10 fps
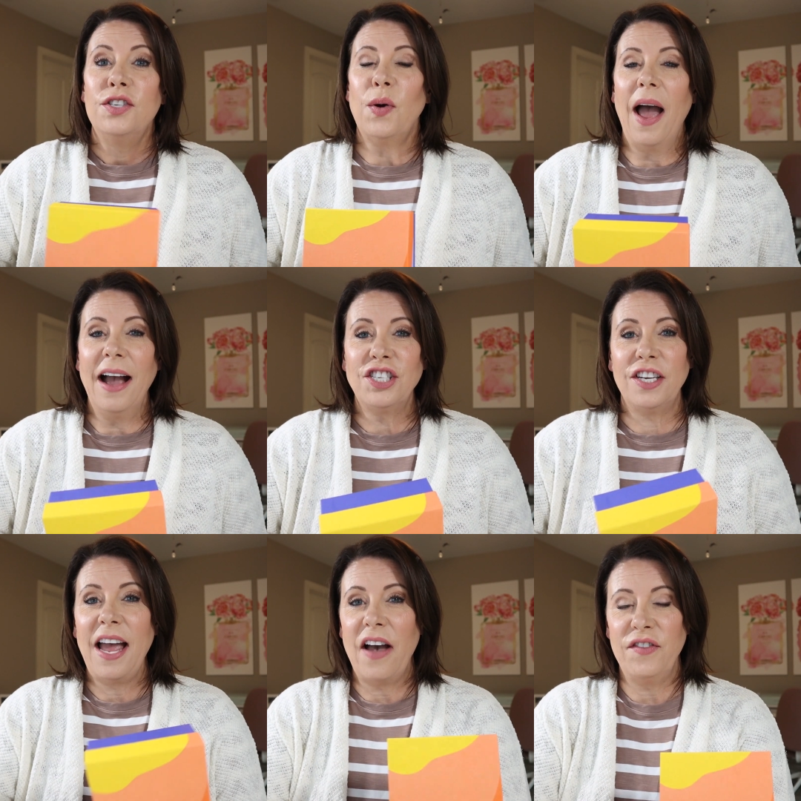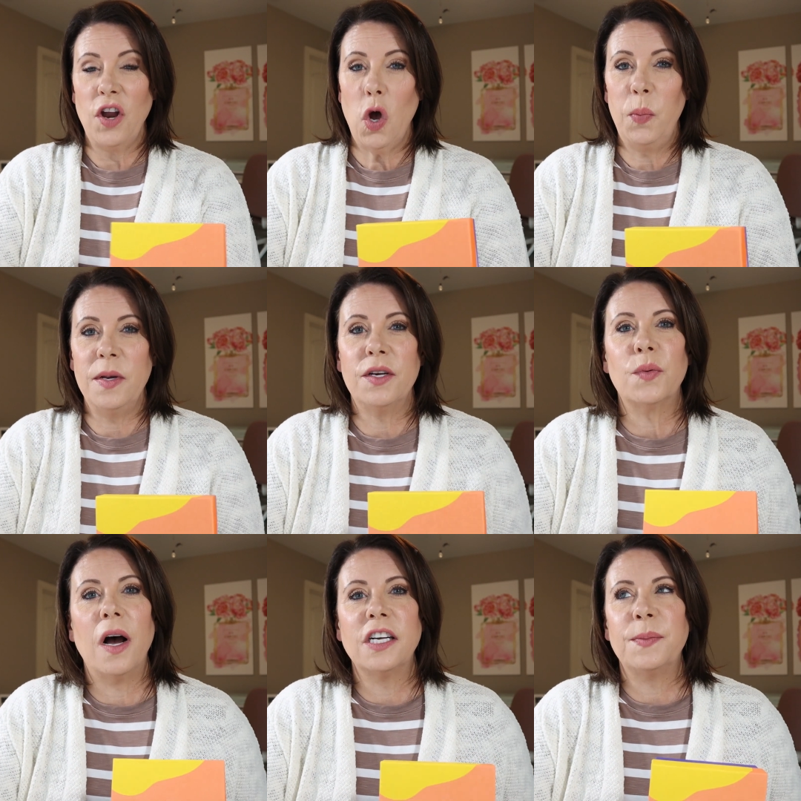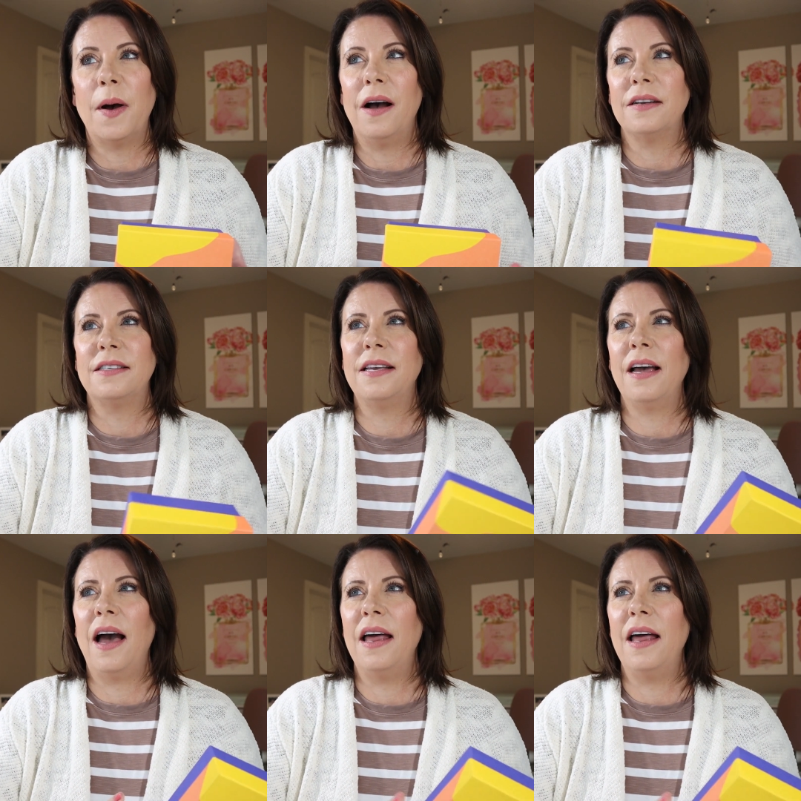So I actually haven't opened a Rocksbox,